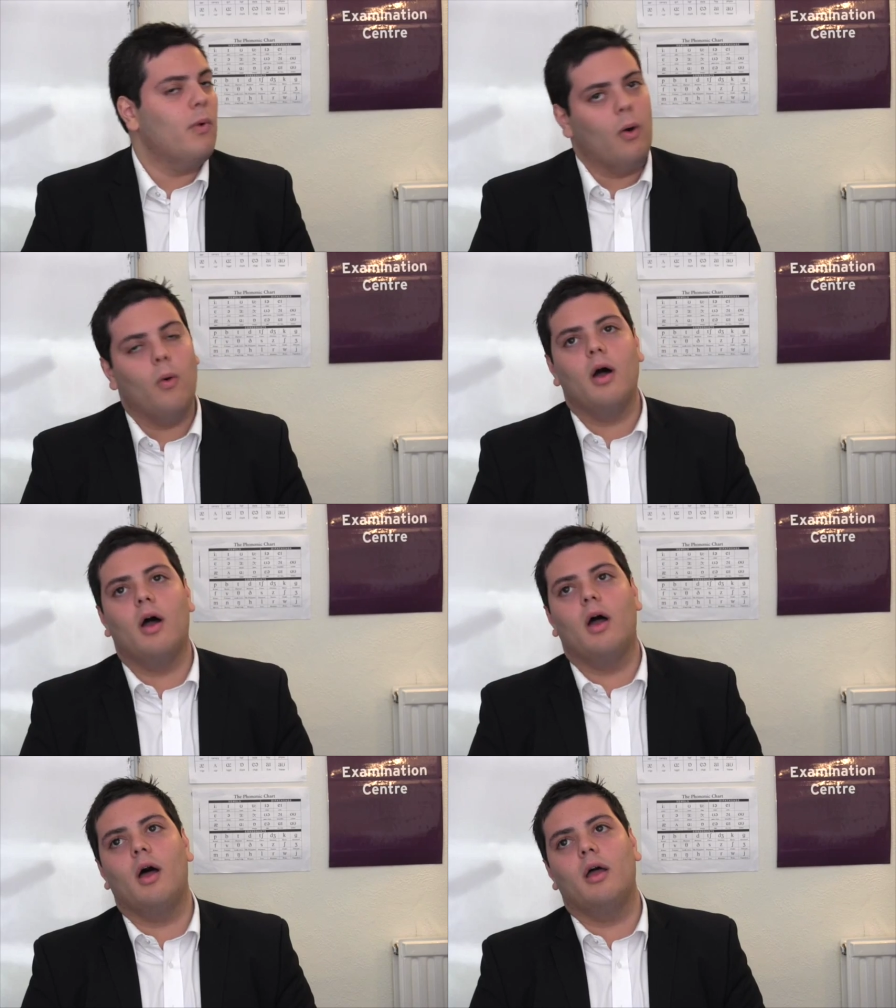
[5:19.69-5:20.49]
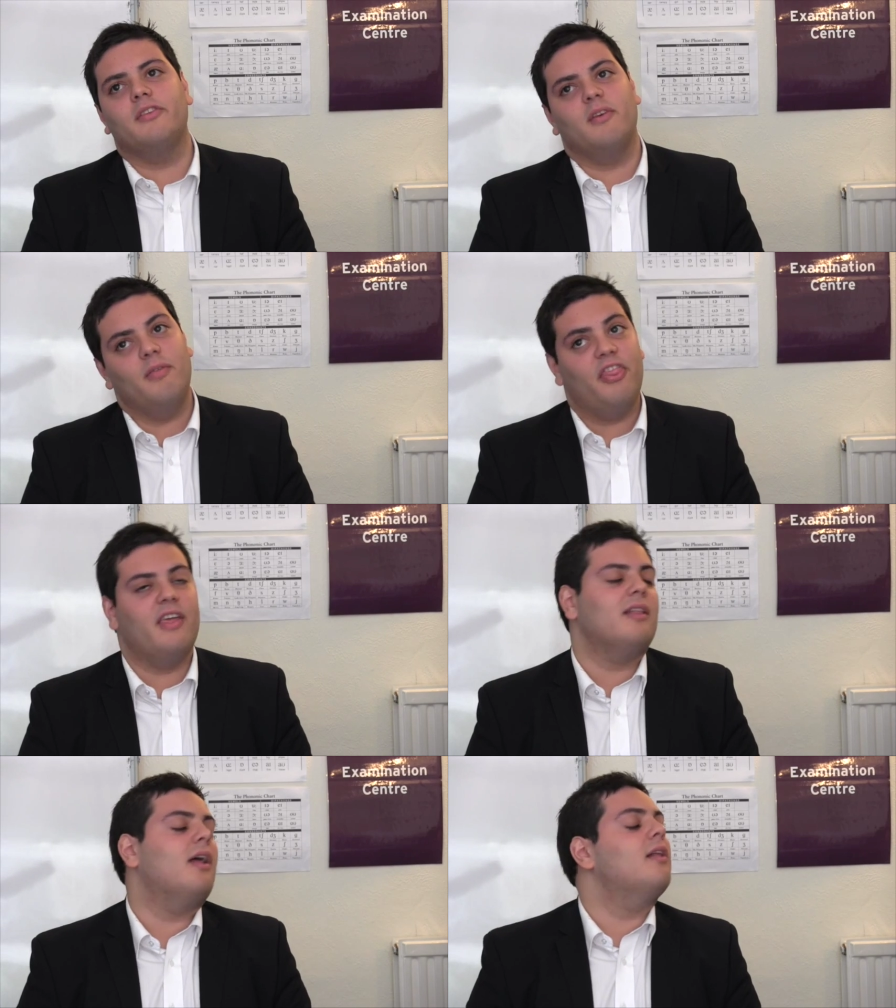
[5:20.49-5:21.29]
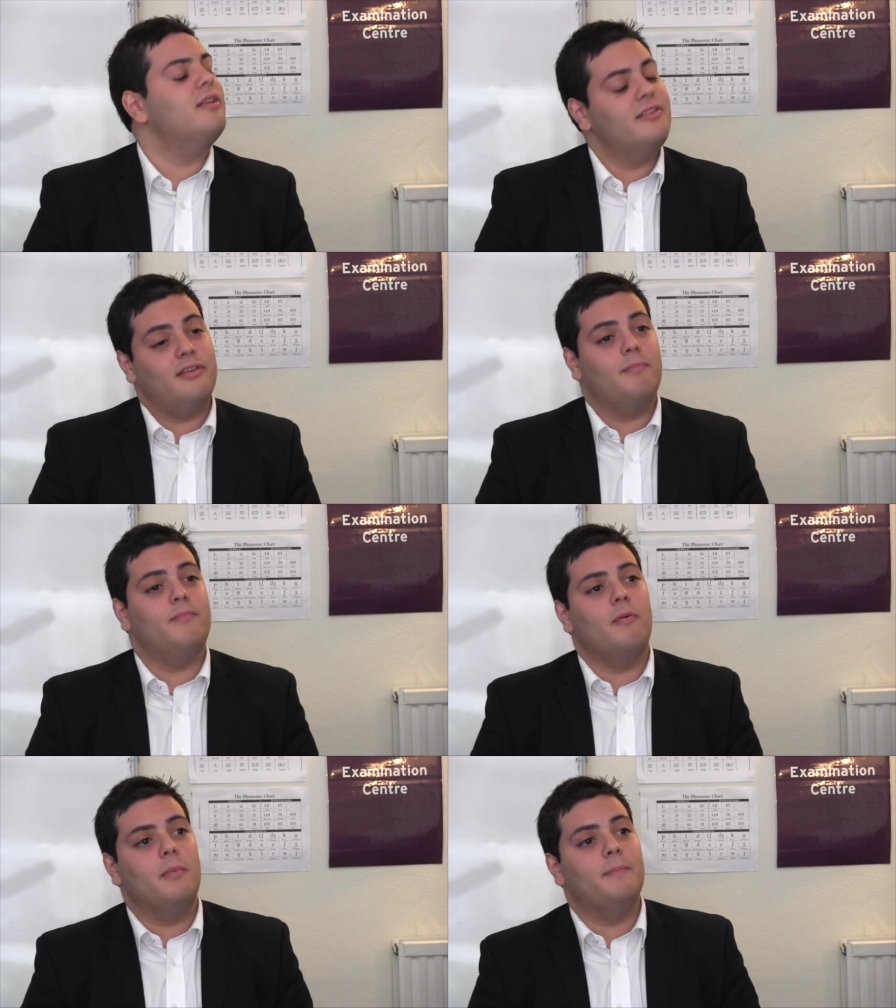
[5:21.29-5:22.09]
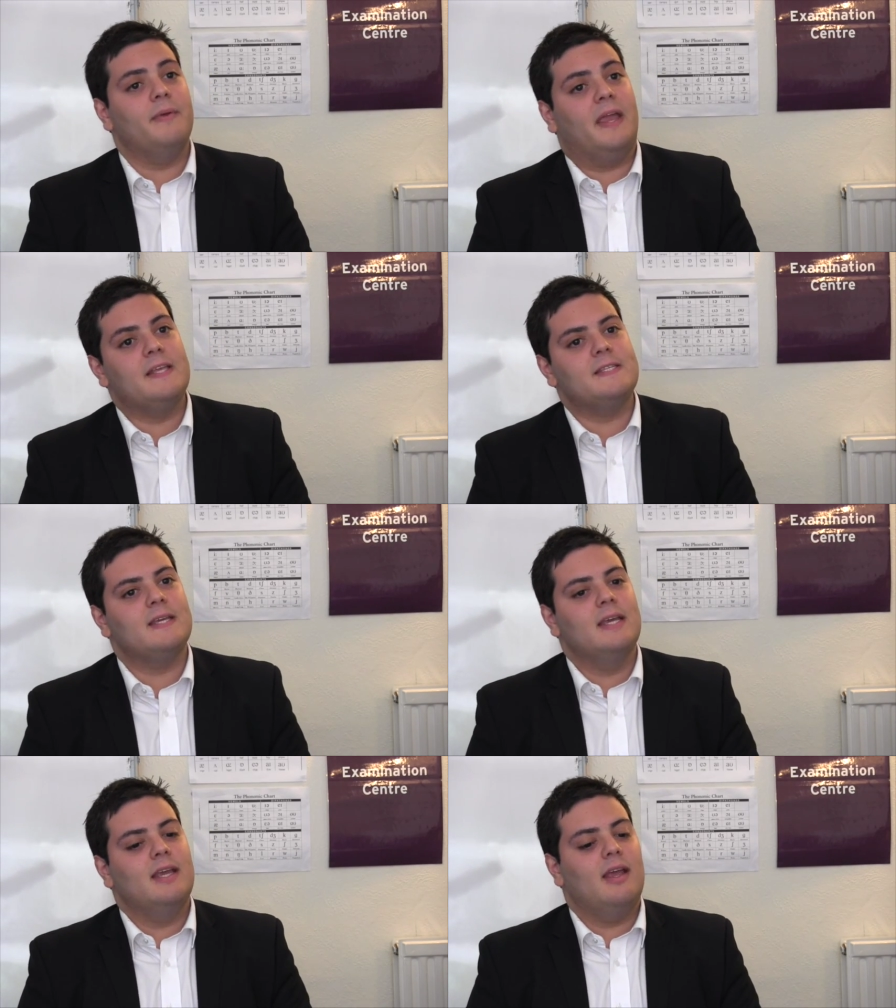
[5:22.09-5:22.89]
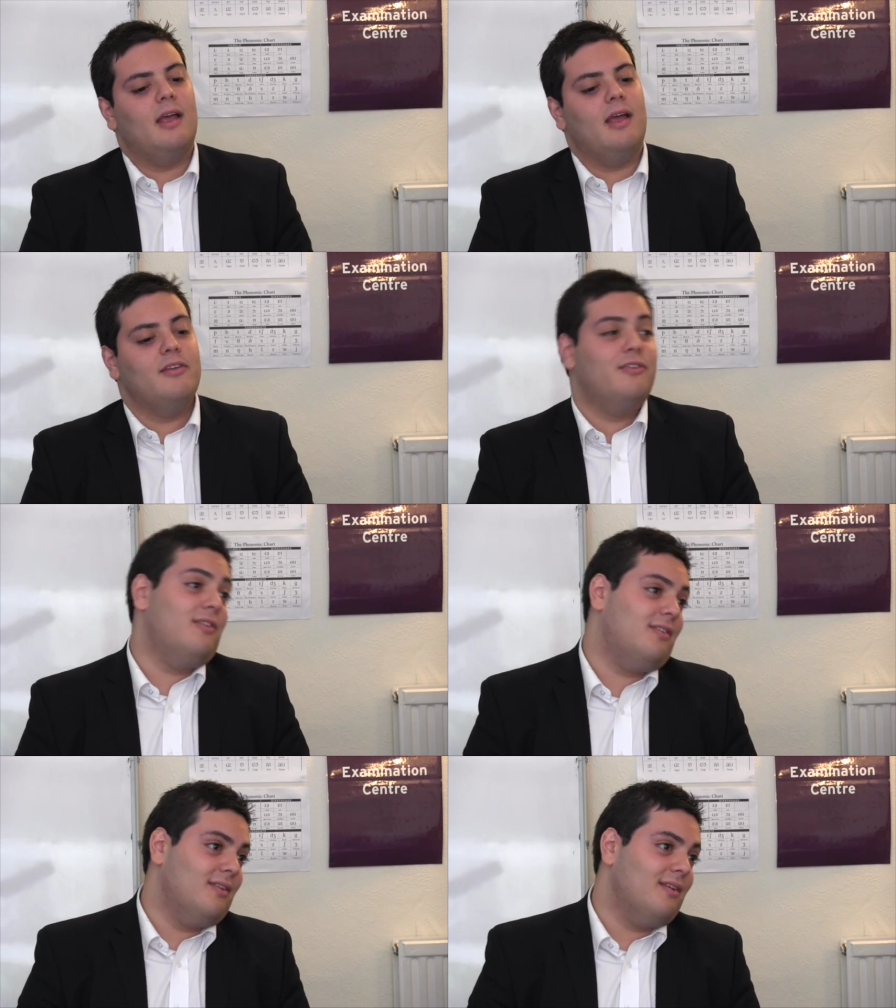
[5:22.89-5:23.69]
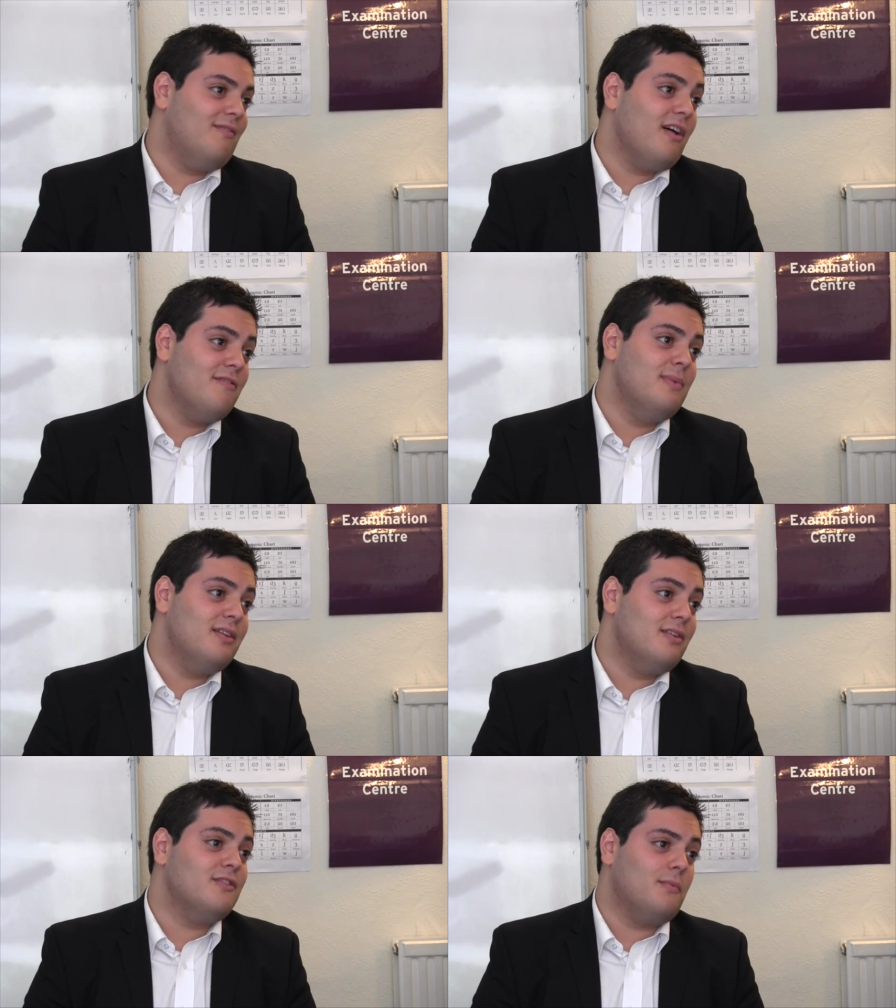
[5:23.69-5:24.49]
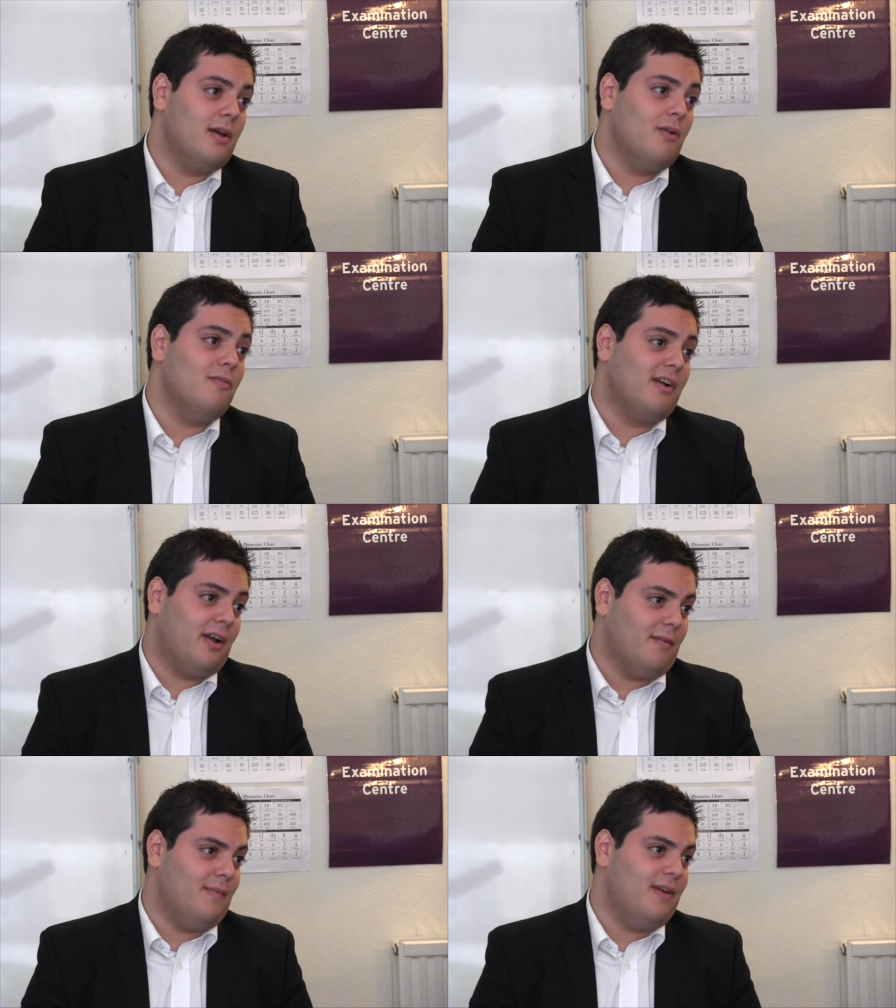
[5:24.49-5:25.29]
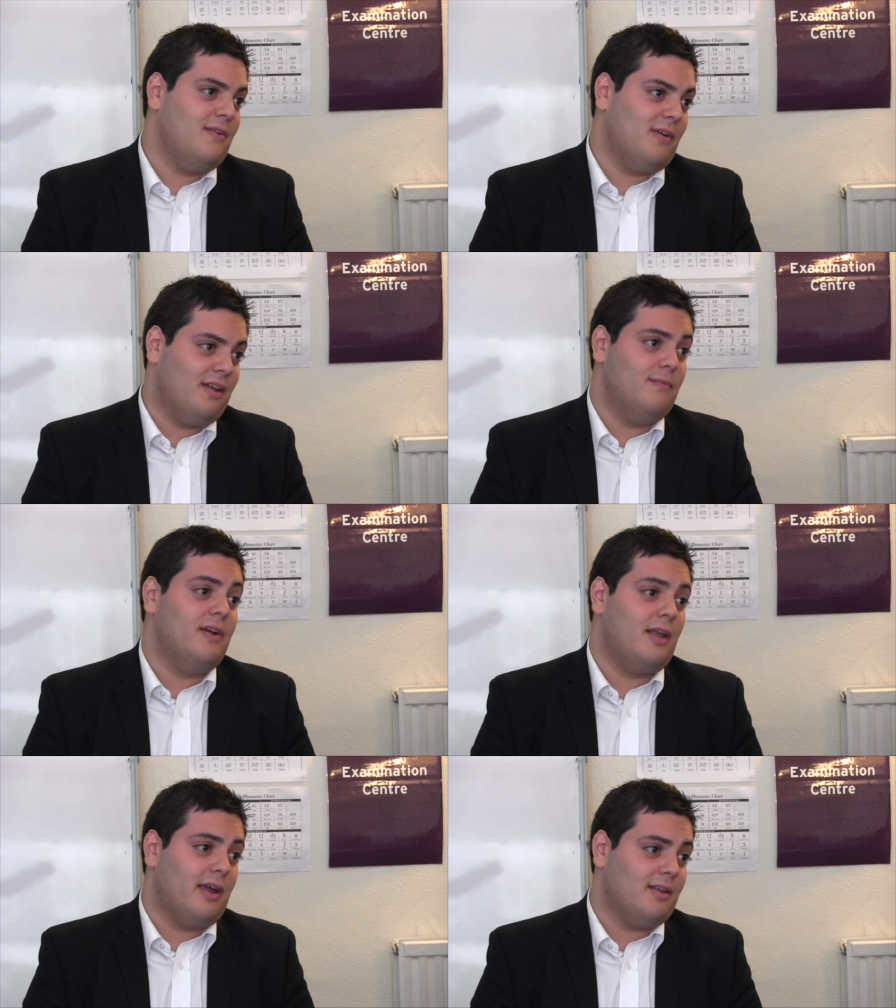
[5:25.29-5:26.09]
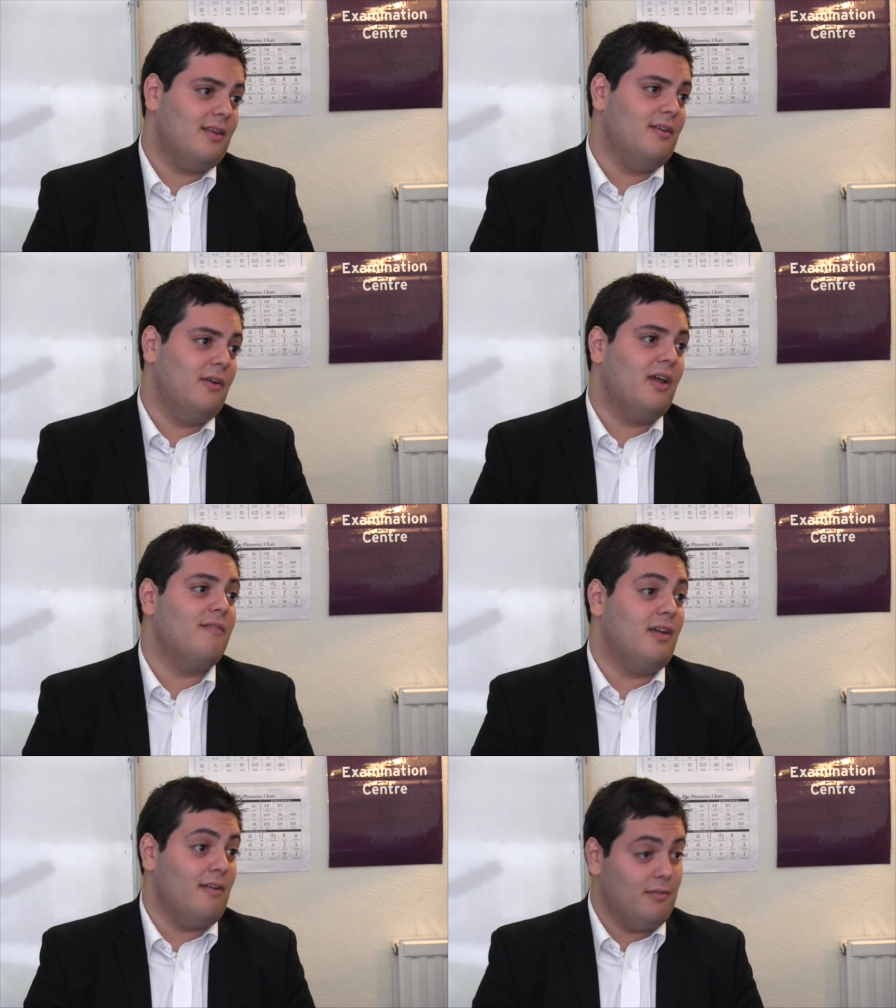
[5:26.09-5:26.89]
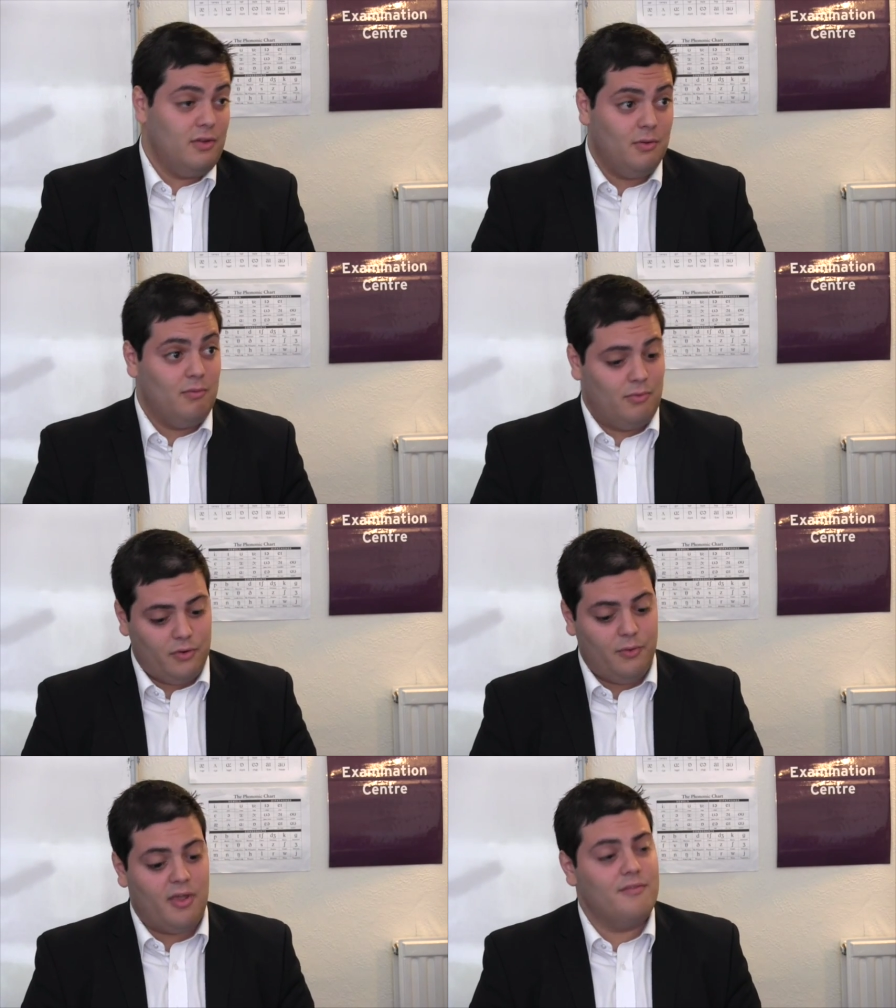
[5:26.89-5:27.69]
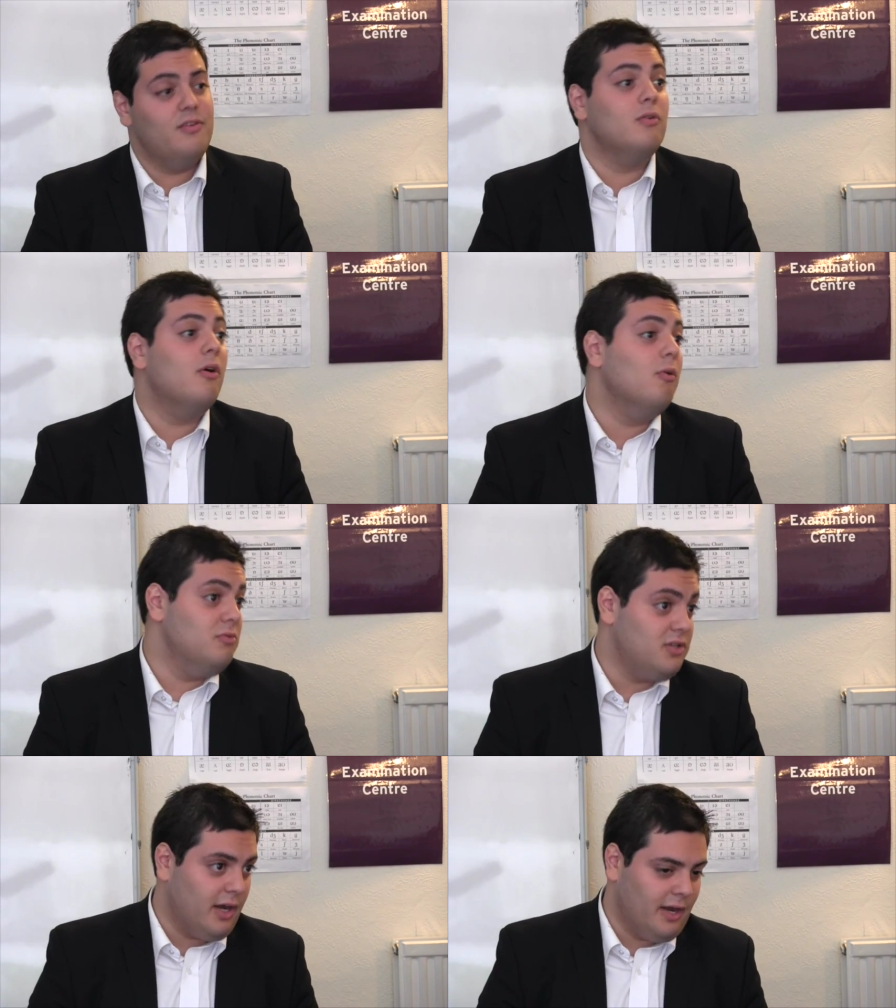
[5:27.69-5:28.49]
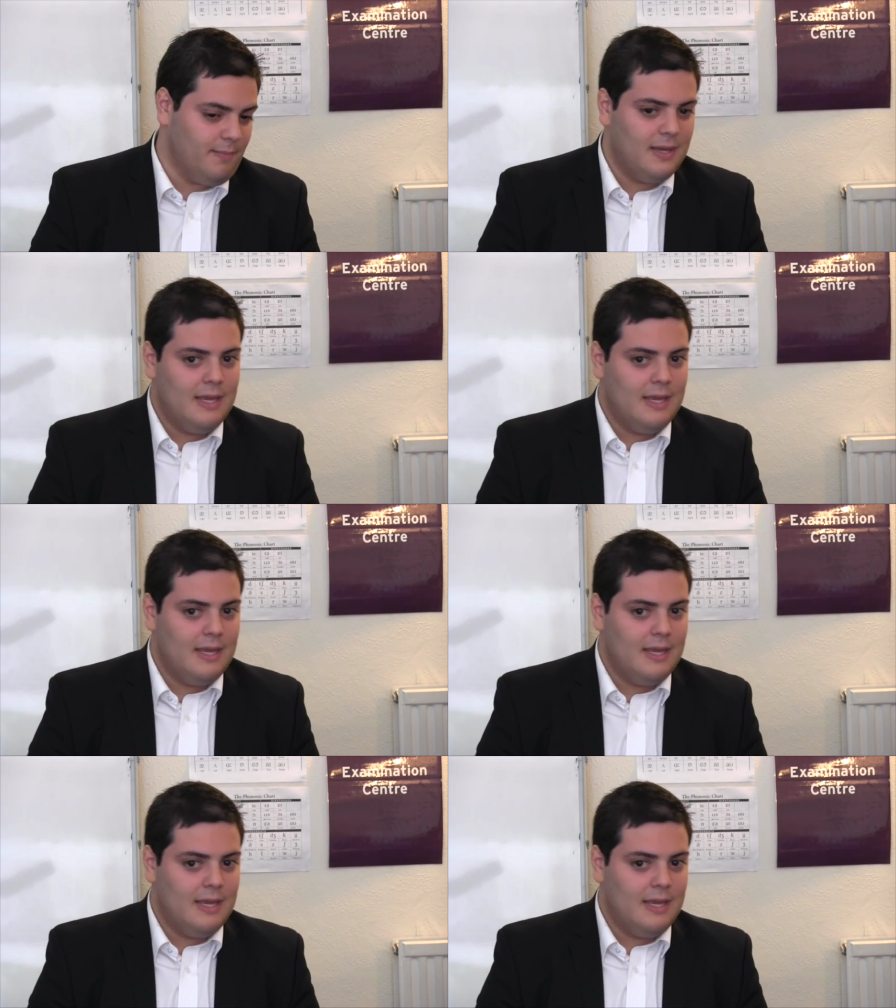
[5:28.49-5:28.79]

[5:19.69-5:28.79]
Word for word: Well, I don't think that is a problem, because as 5 meters square of a cabin, you can relax and you could have your own time.